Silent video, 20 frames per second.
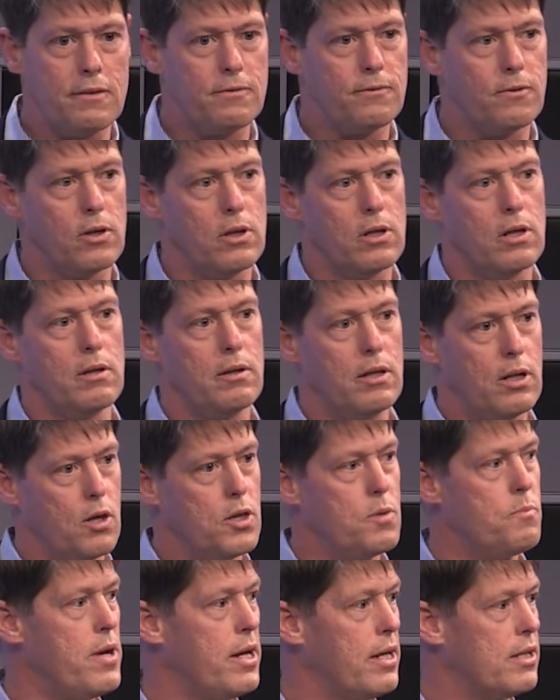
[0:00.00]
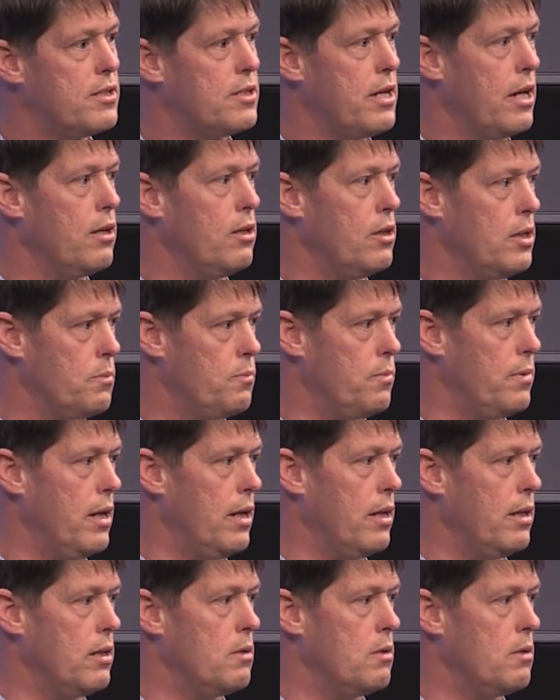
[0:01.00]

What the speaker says: for the biggest signal in